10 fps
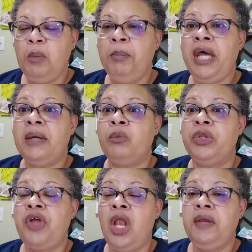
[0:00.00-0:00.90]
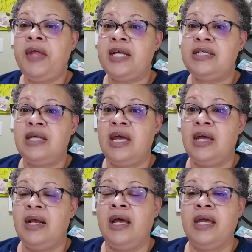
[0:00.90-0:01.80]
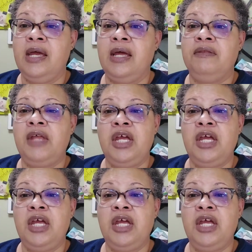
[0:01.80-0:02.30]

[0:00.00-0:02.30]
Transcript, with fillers: but with all of that said, again,